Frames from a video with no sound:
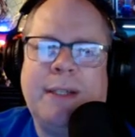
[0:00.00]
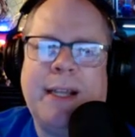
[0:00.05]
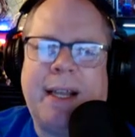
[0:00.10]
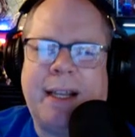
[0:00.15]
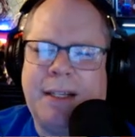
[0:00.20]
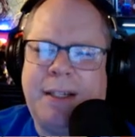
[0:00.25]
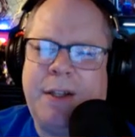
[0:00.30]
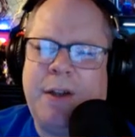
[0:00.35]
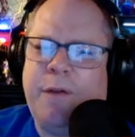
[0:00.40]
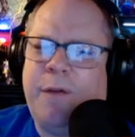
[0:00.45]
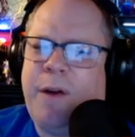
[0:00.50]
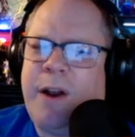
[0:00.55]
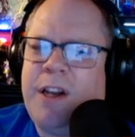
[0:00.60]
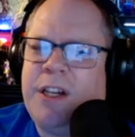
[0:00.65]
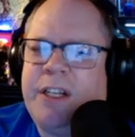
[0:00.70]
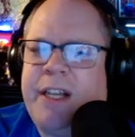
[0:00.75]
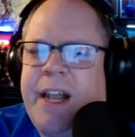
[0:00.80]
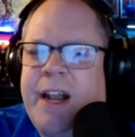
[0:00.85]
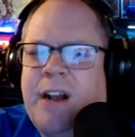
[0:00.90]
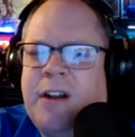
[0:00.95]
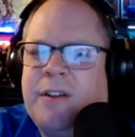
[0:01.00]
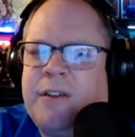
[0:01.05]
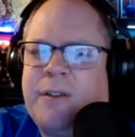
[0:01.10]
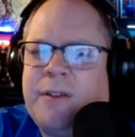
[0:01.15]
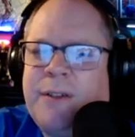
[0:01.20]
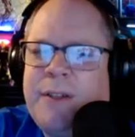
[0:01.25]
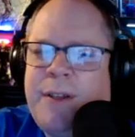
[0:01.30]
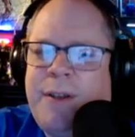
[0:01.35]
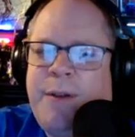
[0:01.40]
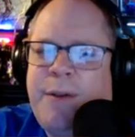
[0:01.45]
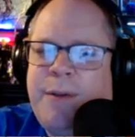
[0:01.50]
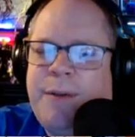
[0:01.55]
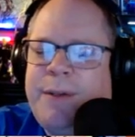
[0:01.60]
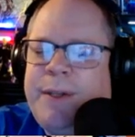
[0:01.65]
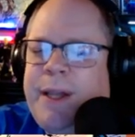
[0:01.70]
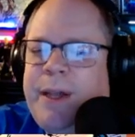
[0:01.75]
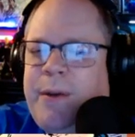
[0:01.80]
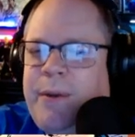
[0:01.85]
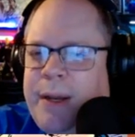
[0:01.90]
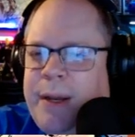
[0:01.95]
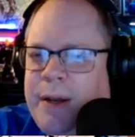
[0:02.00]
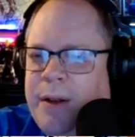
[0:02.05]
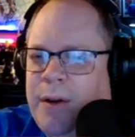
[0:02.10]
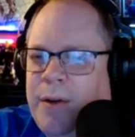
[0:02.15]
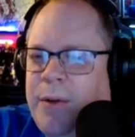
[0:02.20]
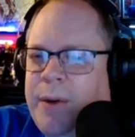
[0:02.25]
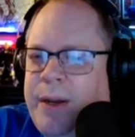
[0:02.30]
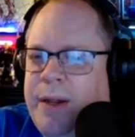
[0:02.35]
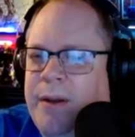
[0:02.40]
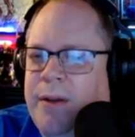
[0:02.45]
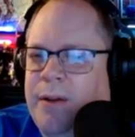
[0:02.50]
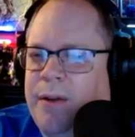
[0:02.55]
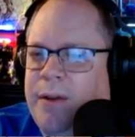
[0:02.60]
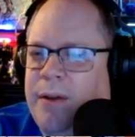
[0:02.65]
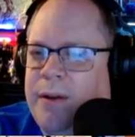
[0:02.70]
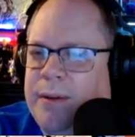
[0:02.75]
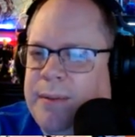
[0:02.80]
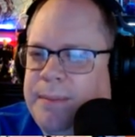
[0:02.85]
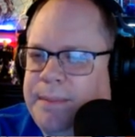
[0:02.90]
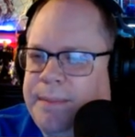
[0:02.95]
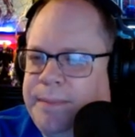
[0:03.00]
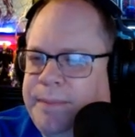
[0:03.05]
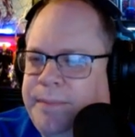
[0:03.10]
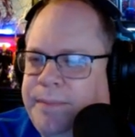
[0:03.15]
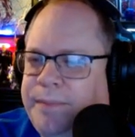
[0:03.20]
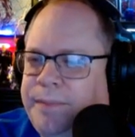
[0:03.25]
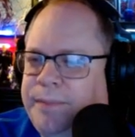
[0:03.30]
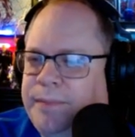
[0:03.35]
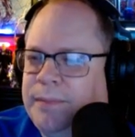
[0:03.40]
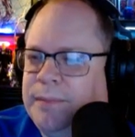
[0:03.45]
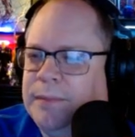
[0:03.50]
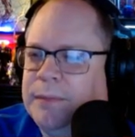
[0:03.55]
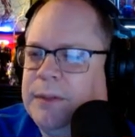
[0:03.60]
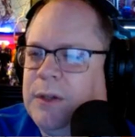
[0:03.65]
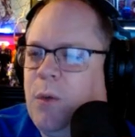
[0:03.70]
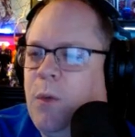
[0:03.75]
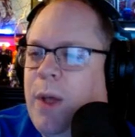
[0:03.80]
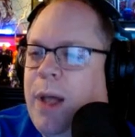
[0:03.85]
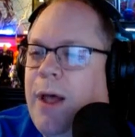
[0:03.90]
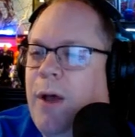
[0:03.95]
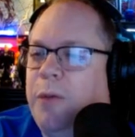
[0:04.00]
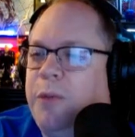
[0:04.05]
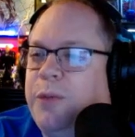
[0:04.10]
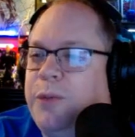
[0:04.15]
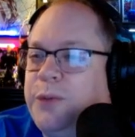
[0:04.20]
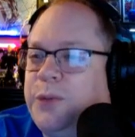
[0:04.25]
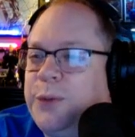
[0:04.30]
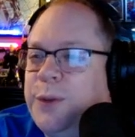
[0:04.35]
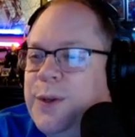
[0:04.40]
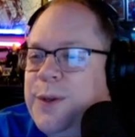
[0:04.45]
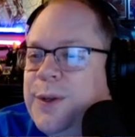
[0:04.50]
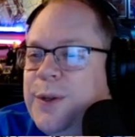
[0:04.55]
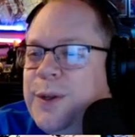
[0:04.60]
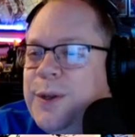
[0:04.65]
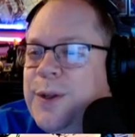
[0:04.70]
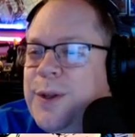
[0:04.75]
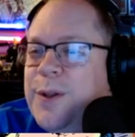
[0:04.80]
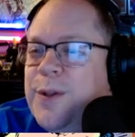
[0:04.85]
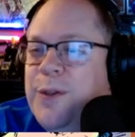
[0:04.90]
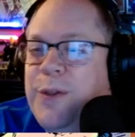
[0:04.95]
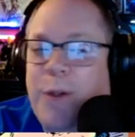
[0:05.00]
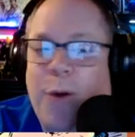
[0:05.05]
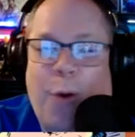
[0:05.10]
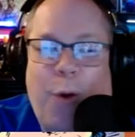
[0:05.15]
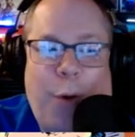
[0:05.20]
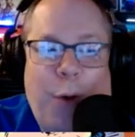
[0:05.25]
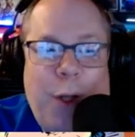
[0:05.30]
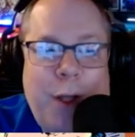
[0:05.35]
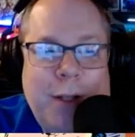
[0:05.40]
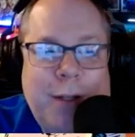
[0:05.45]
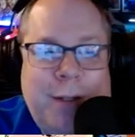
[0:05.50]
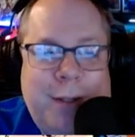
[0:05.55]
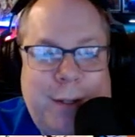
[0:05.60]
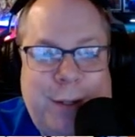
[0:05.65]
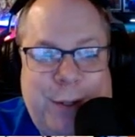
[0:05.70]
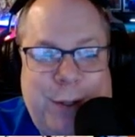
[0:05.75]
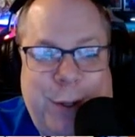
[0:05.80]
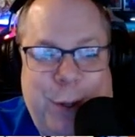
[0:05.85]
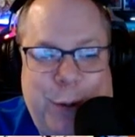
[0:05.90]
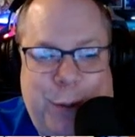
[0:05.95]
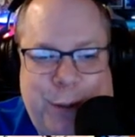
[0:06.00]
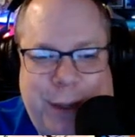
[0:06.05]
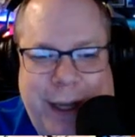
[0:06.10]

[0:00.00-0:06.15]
like a Silver Age character too. So it all oh, yeah. Wow. Well, the... No, soups